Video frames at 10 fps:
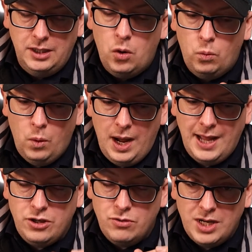where
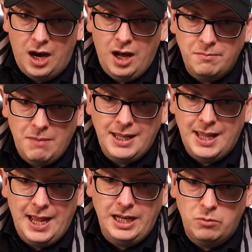you can't make it
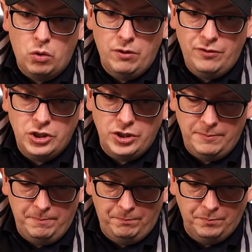any more efficient.
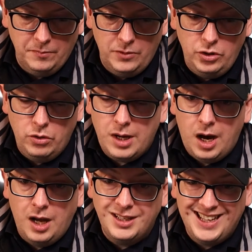You
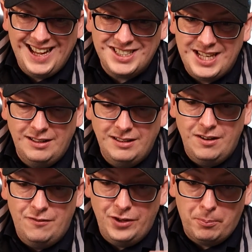can't get it
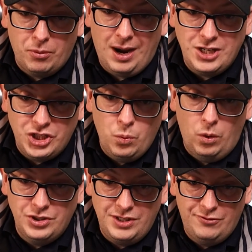for the price you
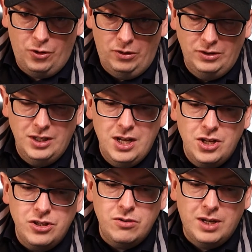want it for.
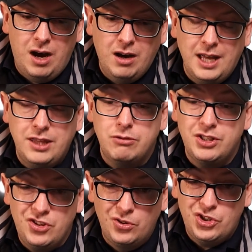You can't get the
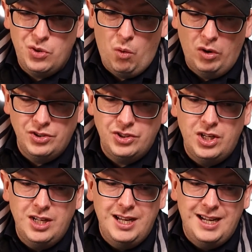results you want
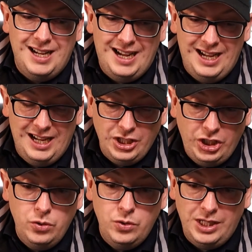
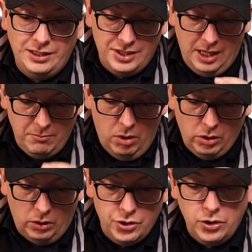using the same
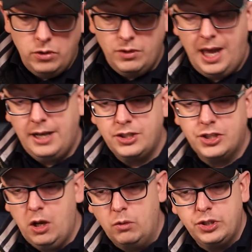model. So you then
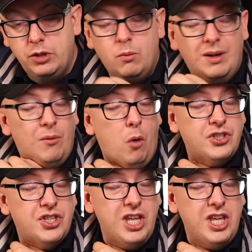go to, well, what's the